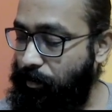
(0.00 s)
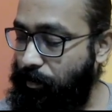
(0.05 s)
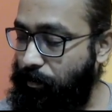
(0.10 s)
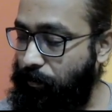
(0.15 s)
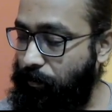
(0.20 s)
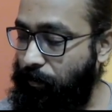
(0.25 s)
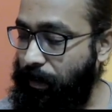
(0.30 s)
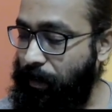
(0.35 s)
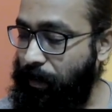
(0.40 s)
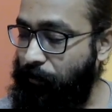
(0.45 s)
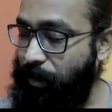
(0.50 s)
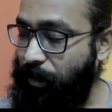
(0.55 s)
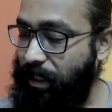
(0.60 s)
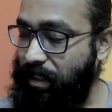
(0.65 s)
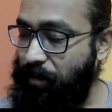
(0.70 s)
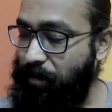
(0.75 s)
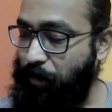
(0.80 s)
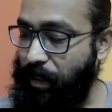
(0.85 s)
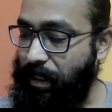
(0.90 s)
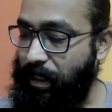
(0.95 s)
when we
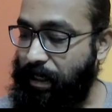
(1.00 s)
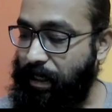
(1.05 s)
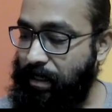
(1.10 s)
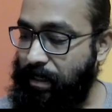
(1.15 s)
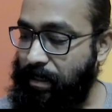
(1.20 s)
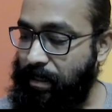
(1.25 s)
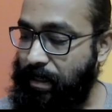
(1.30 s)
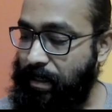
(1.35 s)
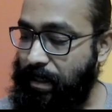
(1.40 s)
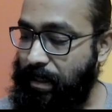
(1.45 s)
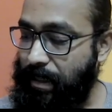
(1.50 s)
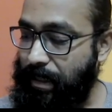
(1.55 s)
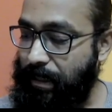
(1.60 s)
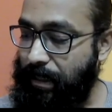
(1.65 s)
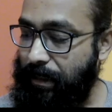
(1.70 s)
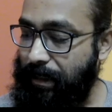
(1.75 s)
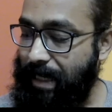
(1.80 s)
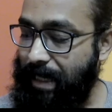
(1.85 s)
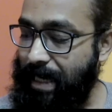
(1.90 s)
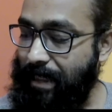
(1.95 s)
experience
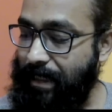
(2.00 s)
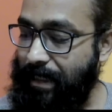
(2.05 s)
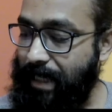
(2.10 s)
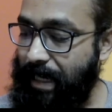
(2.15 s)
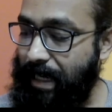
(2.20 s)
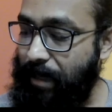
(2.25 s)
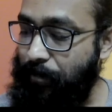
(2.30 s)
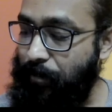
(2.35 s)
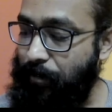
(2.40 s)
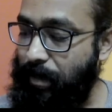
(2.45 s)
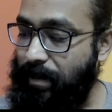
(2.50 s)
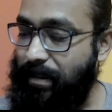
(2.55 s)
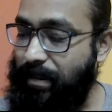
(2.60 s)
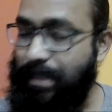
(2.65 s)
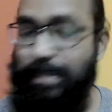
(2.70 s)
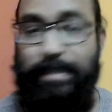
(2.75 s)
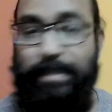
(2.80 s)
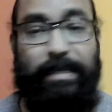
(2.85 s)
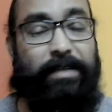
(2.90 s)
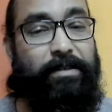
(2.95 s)
that time a
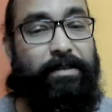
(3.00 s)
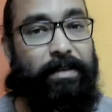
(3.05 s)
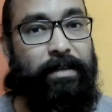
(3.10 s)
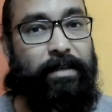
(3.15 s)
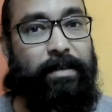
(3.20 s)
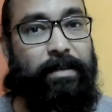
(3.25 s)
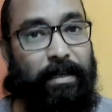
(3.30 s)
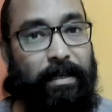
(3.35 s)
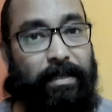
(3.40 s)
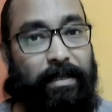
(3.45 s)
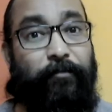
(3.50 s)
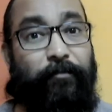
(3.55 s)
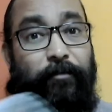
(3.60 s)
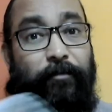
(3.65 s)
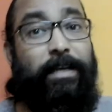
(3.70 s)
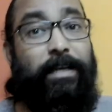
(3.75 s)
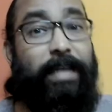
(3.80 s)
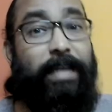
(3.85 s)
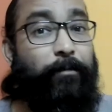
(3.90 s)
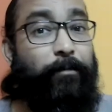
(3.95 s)
sensation, a
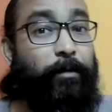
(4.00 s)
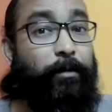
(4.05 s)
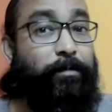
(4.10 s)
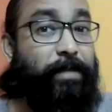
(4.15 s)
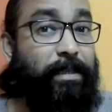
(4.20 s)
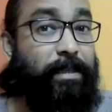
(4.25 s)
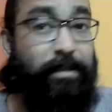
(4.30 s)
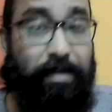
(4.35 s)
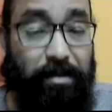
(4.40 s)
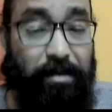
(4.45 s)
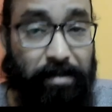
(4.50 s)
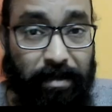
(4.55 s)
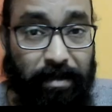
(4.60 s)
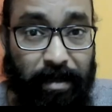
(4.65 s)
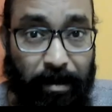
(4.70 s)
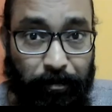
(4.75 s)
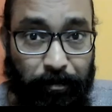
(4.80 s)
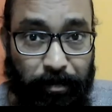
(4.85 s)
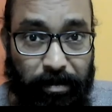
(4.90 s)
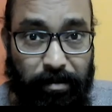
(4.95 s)
different type of sensation
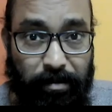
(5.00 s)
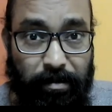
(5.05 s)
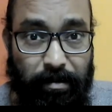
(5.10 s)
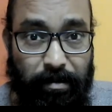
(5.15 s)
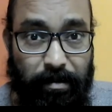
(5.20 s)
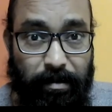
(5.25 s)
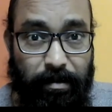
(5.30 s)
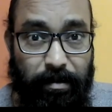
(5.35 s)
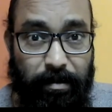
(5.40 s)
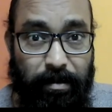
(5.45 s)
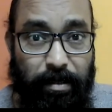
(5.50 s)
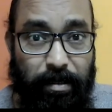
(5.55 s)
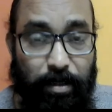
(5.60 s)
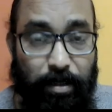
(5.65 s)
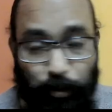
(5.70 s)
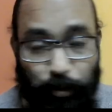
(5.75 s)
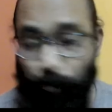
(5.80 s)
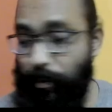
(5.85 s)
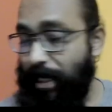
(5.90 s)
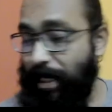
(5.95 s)
happens.
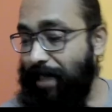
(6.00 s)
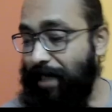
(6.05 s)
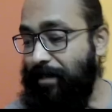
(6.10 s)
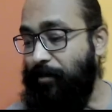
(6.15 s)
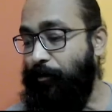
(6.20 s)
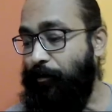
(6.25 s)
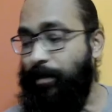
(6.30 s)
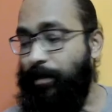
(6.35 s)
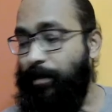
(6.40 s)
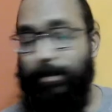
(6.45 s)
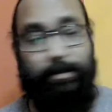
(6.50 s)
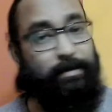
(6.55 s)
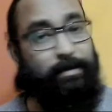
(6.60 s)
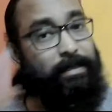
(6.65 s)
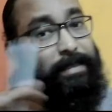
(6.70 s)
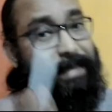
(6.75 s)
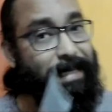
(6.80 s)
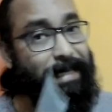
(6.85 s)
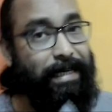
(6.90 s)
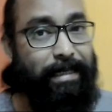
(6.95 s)
So that's what is the
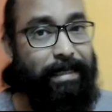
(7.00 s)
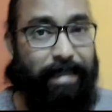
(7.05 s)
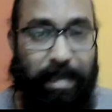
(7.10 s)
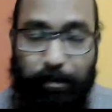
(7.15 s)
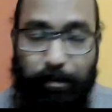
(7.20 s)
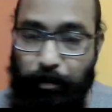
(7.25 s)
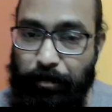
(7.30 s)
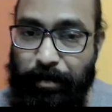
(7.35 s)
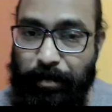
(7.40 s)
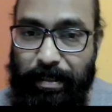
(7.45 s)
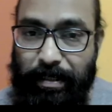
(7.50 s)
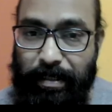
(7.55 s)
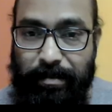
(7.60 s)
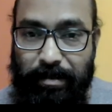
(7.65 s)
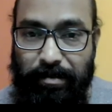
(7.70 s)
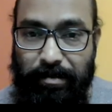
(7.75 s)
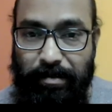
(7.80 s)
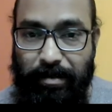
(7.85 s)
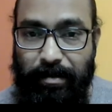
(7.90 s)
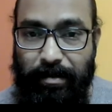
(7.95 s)
second type of
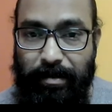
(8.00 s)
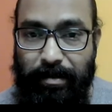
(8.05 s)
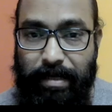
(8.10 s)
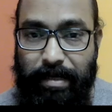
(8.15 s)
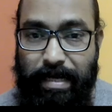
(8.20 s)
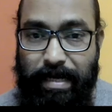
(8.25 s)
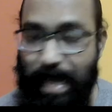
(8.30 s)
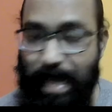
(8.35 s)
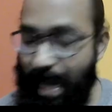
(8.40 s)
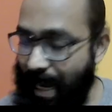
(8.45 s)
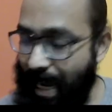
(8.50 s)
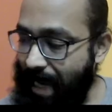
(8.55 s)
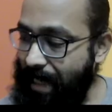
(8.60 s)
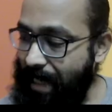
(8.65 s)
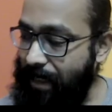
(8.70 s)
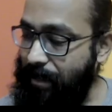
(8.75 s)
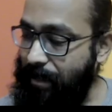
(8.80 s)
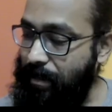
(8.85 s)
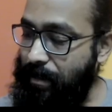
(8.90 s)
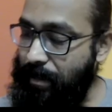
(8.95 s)
sensation.
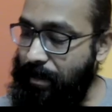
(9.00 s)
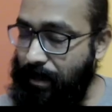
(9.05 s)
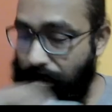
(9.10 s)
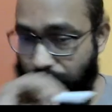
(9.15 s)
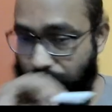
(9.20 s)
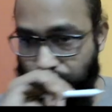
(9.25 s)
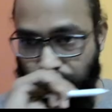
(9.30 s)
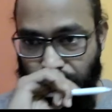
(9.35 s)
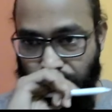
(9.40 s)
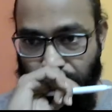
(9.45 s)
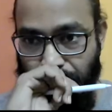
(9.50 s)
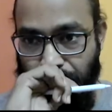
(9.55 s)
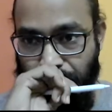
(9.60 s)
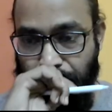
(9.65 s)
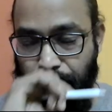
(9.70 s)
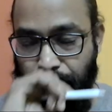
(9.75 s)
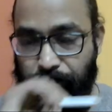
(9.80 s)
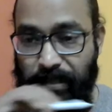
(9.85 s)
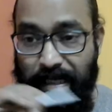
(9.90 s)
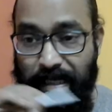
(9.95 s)
And
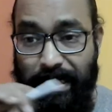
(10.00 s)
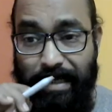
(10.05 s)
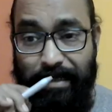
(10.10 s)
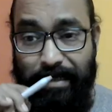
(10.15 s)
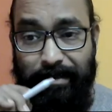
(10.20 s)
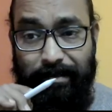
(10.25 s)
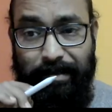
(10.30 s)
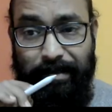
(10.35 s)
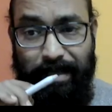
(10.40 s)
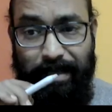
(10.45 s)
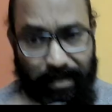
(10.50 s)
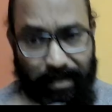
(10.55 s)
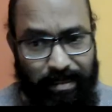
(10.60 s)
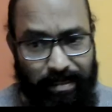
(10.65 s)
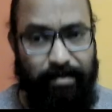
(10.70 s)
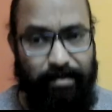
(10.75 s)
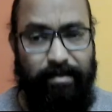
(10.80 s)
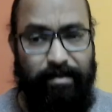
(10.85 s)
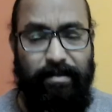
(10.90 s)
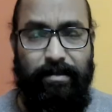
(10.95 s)
there
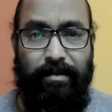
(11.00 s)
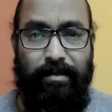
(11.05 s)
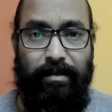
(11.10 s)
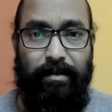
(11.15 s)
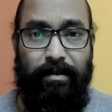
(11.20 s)
is